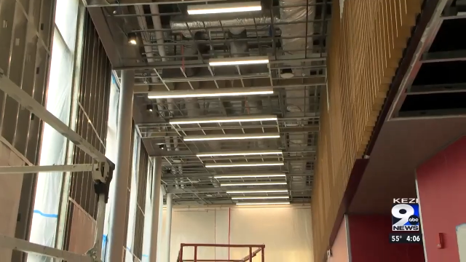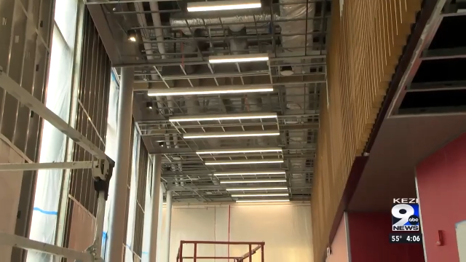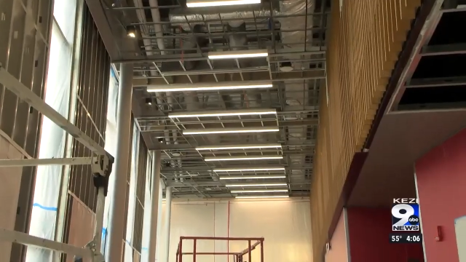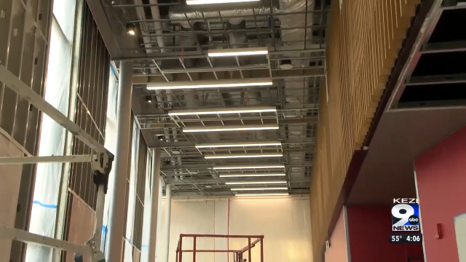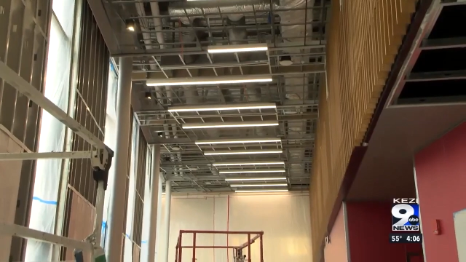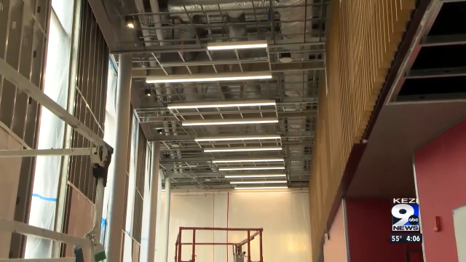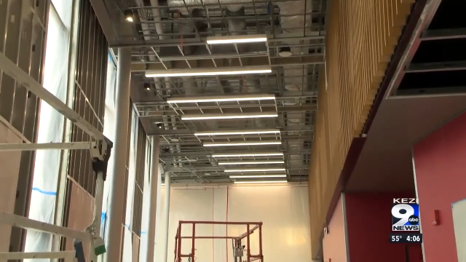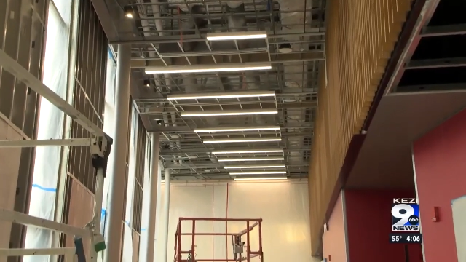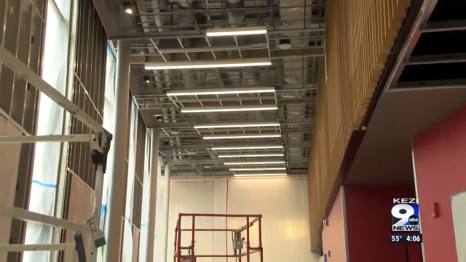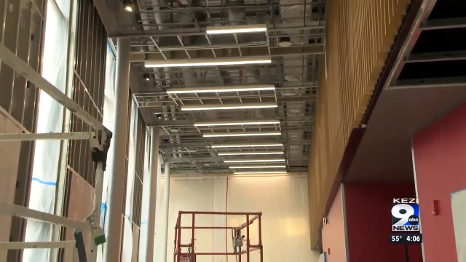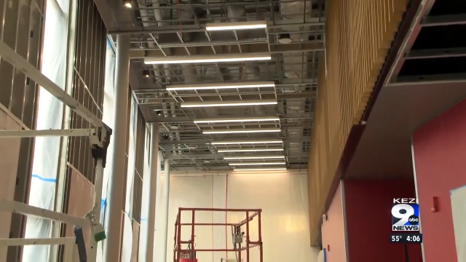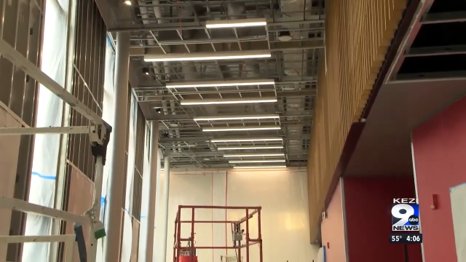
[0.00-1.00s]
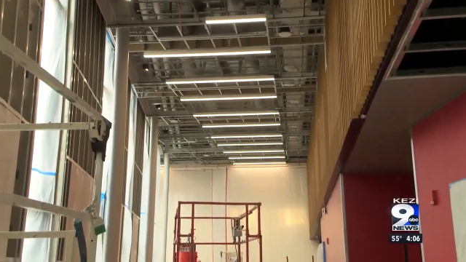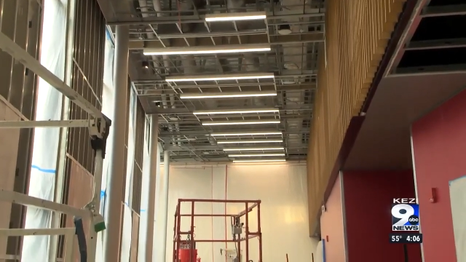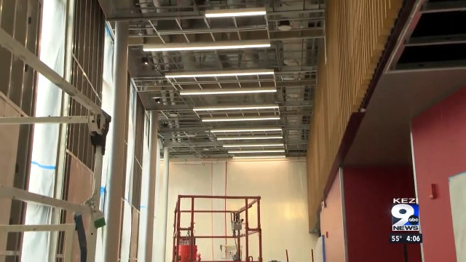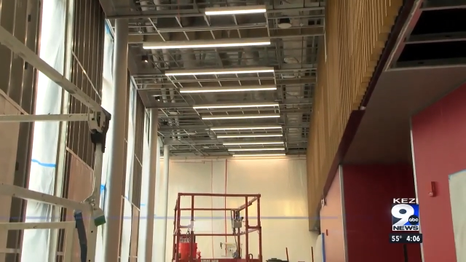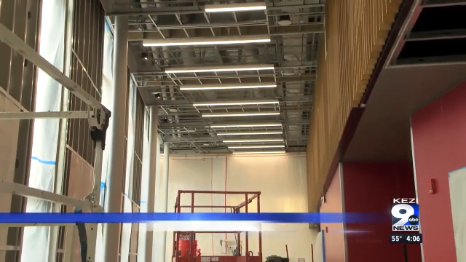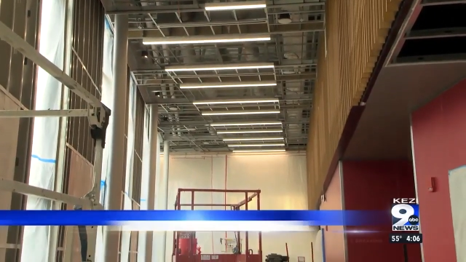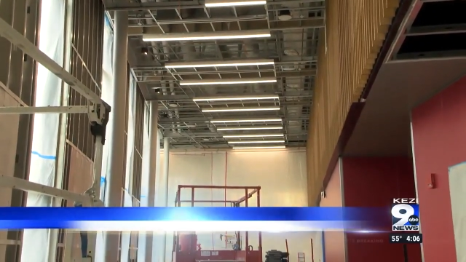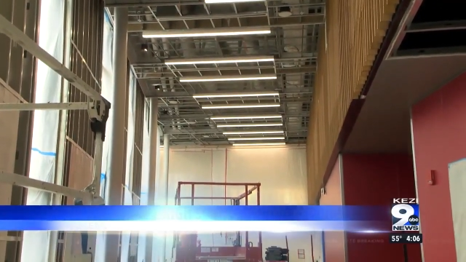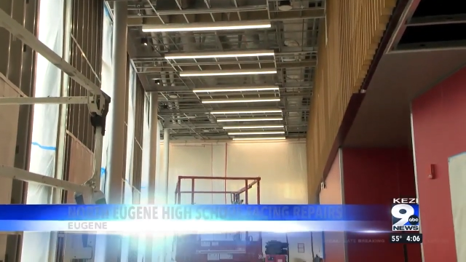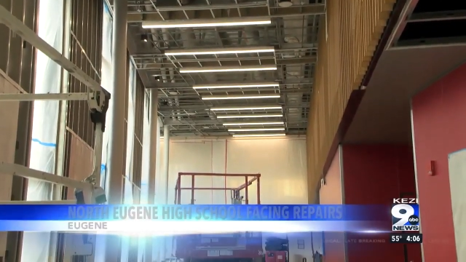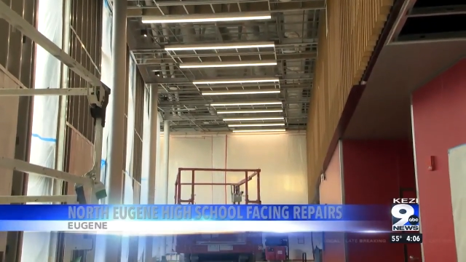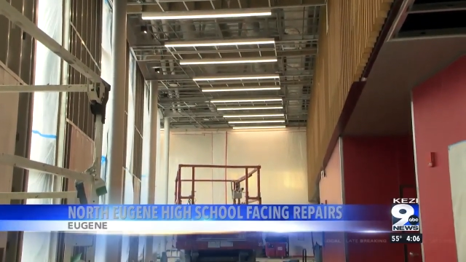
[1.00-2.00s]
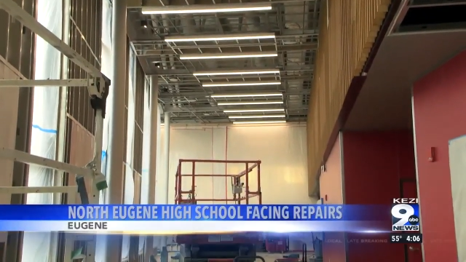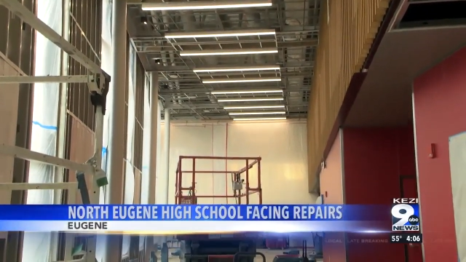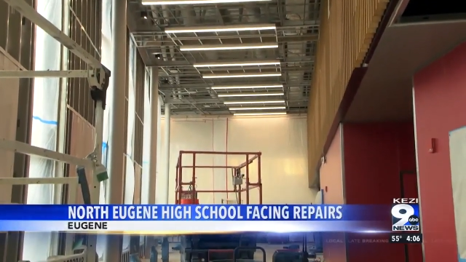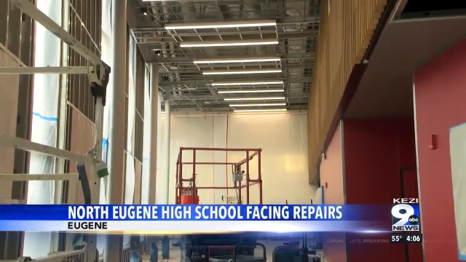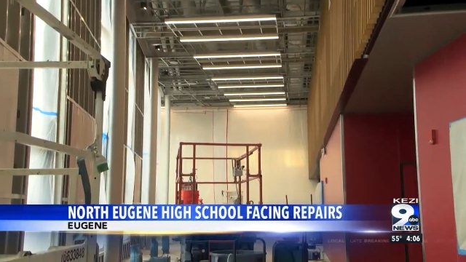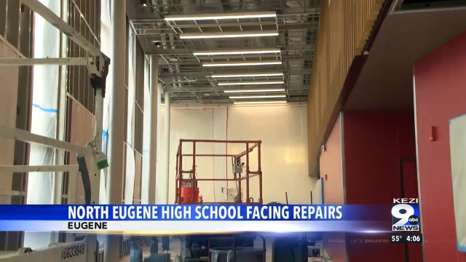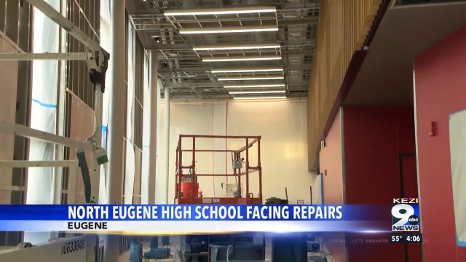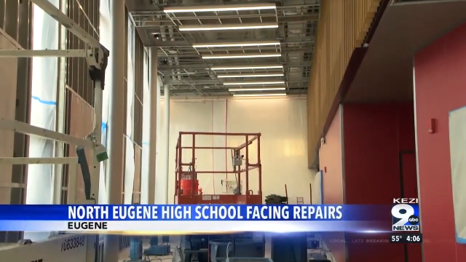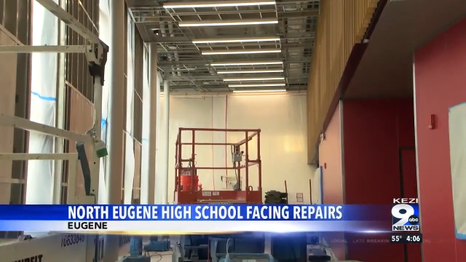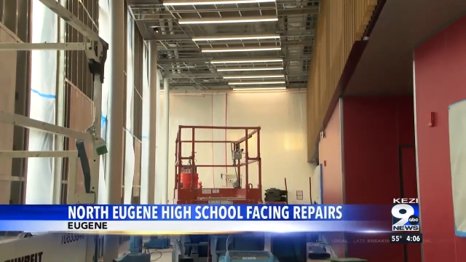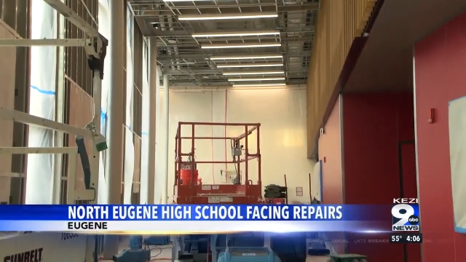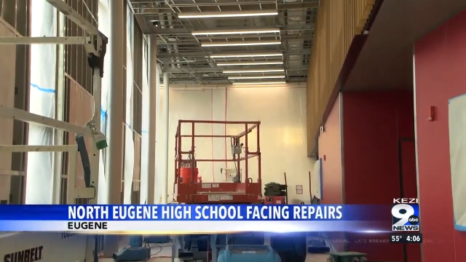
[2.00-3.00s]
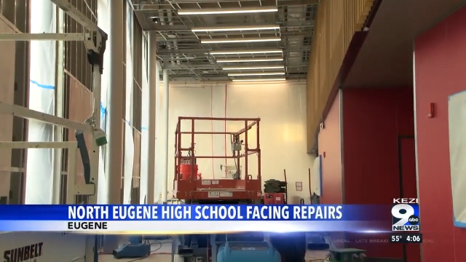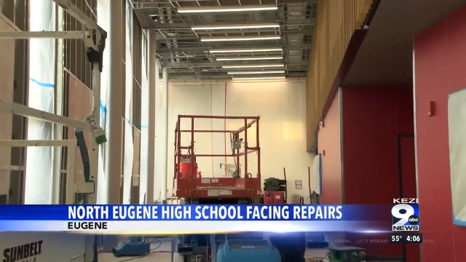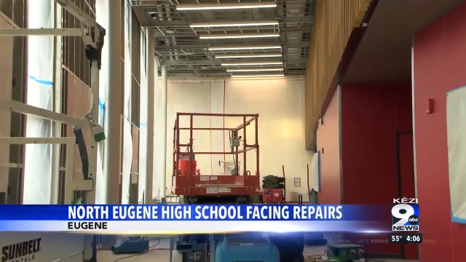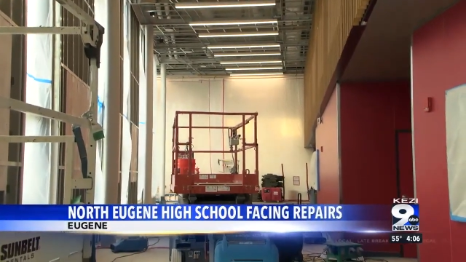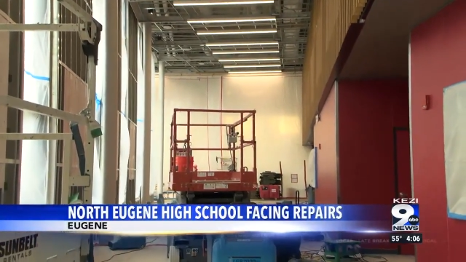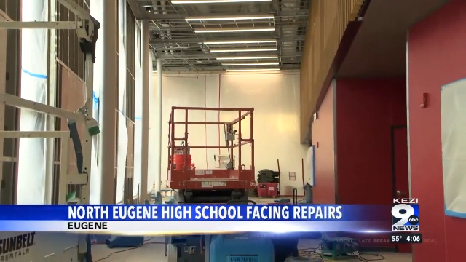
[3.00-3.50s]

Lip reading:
Nobody's mouth can be seen.